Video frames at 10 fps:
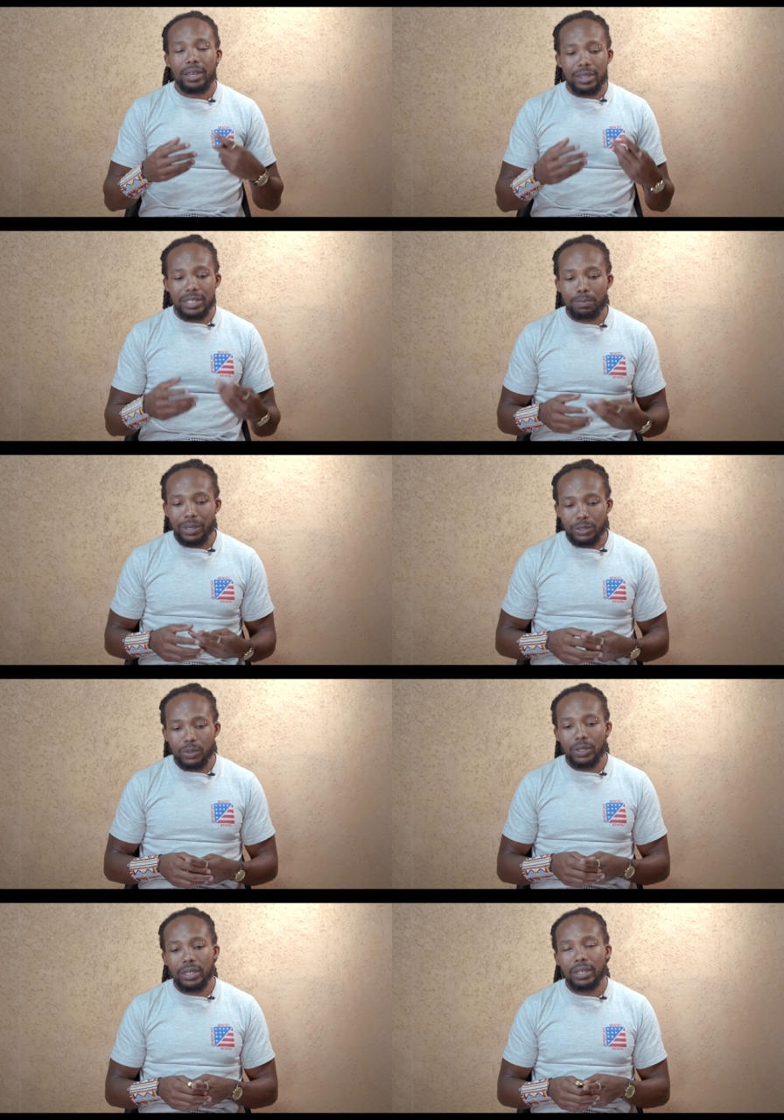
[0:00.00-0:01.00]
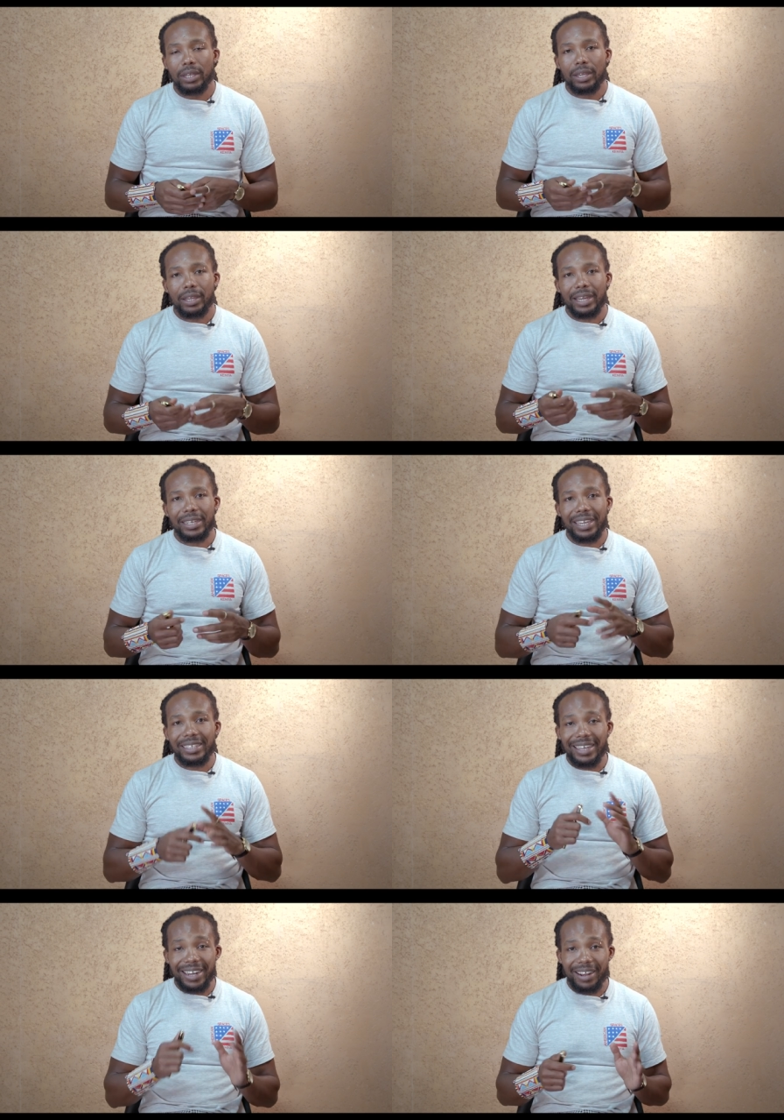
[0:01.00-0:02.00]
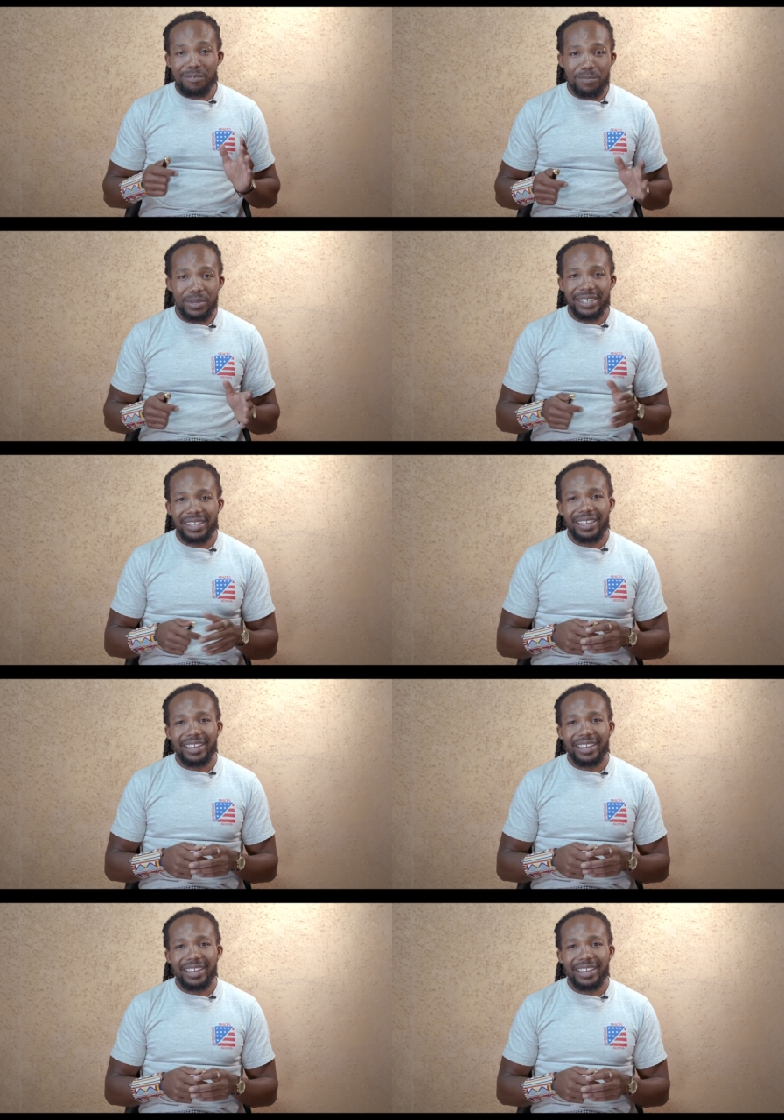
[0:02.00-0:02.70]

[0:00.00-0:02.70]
this person can get grumpy